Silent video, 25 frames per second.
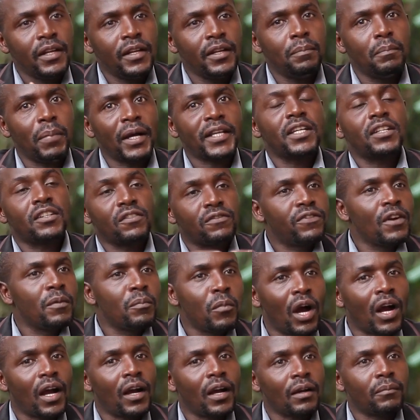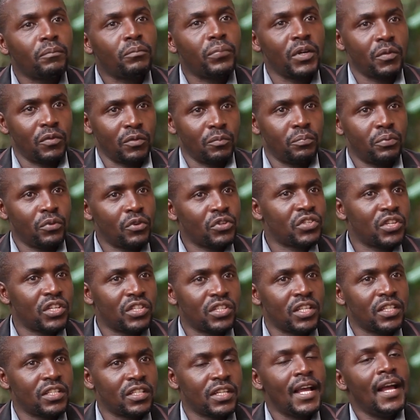budget framework
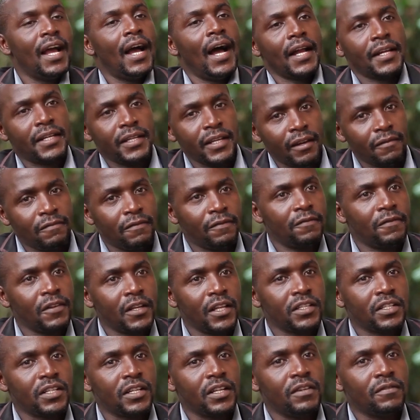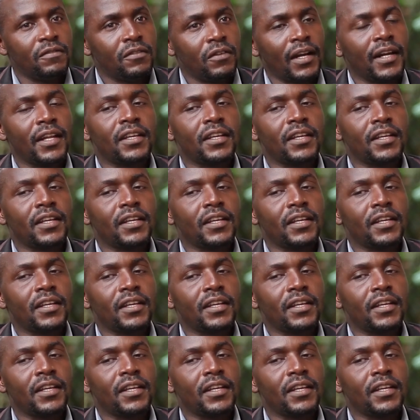processes at their village level.